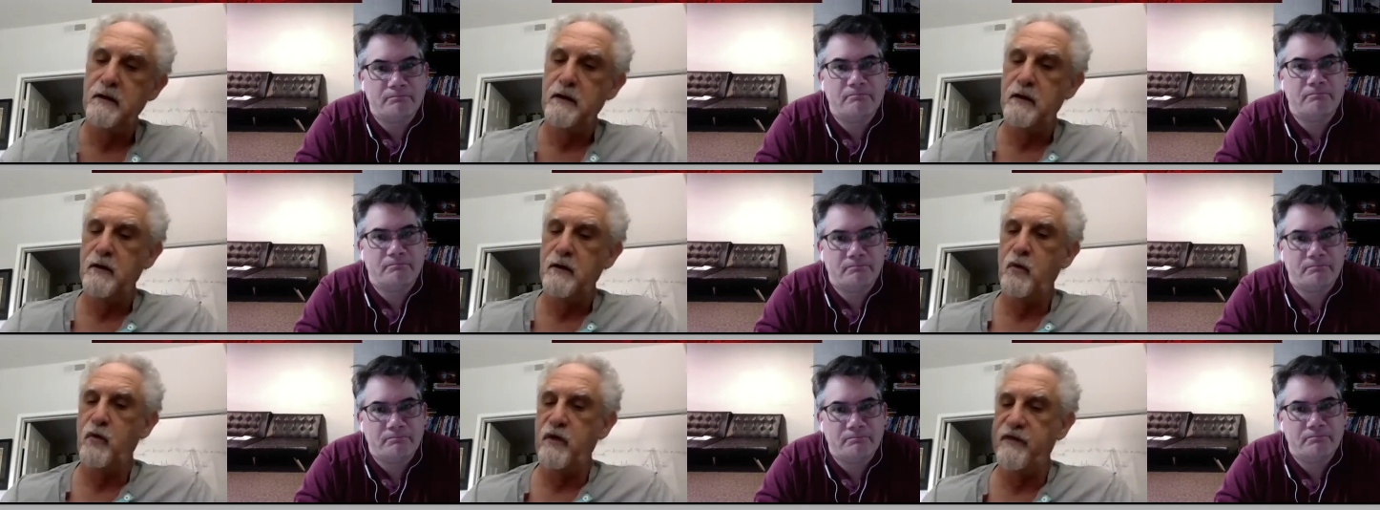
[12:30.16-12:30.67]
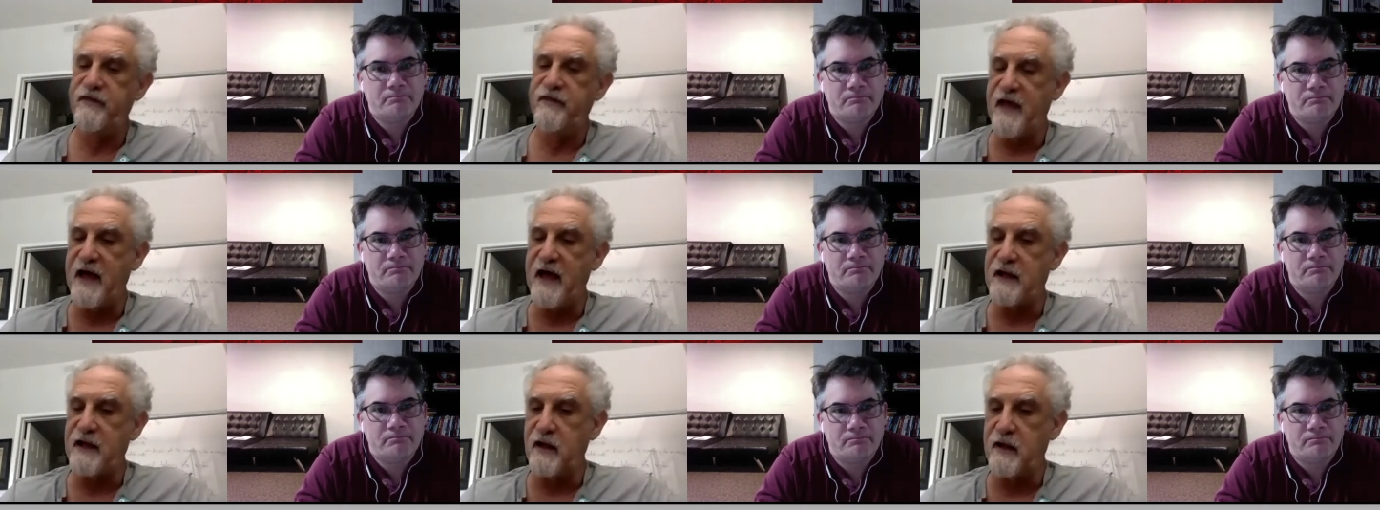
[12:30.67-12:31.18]
Speaker 1: with that,
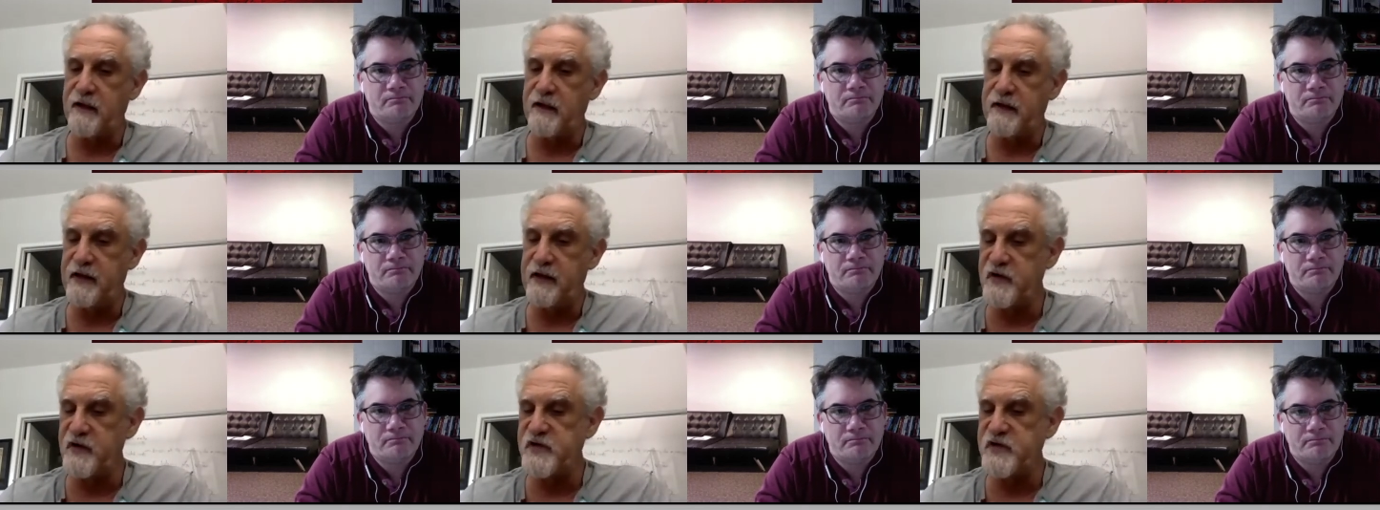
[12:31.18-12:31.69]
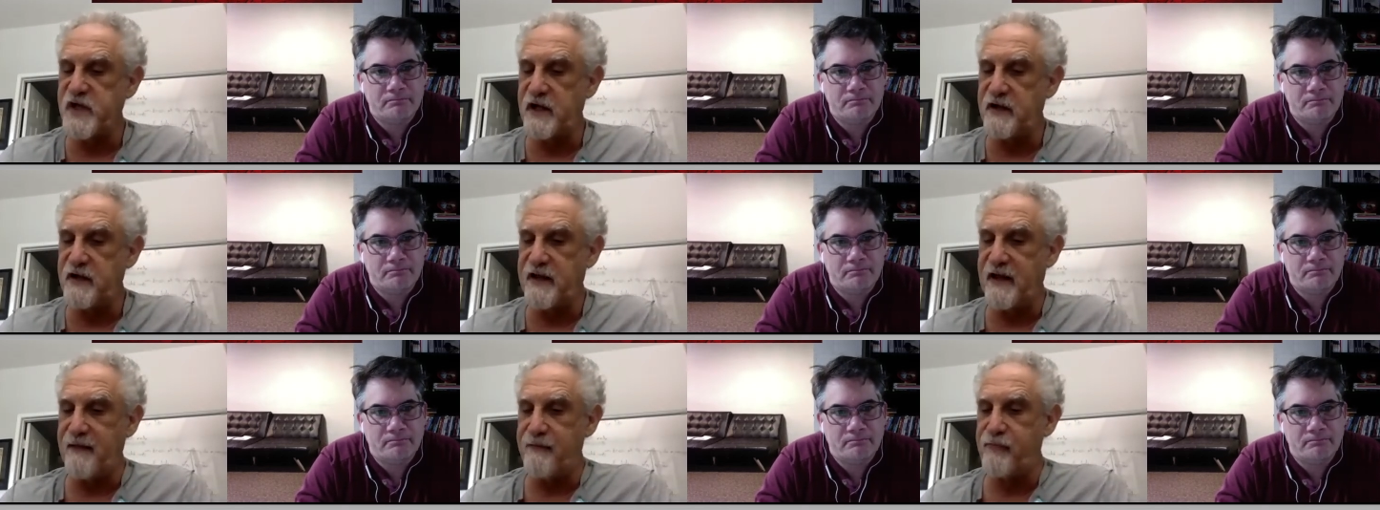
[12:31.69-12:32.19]
on the other side of that
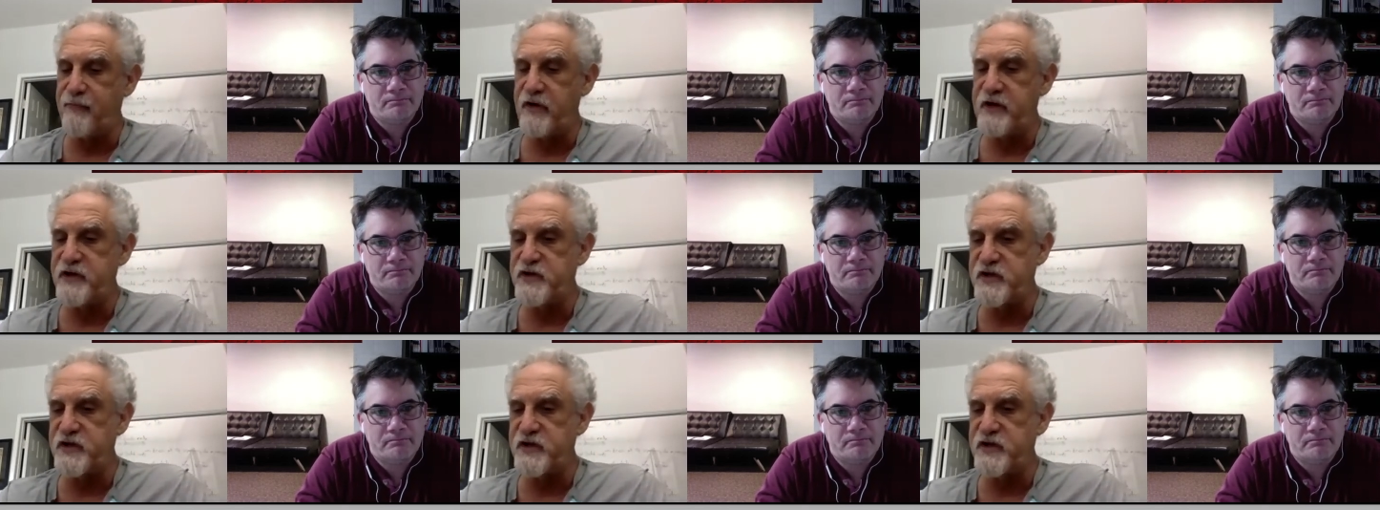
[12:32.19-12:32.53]
bridge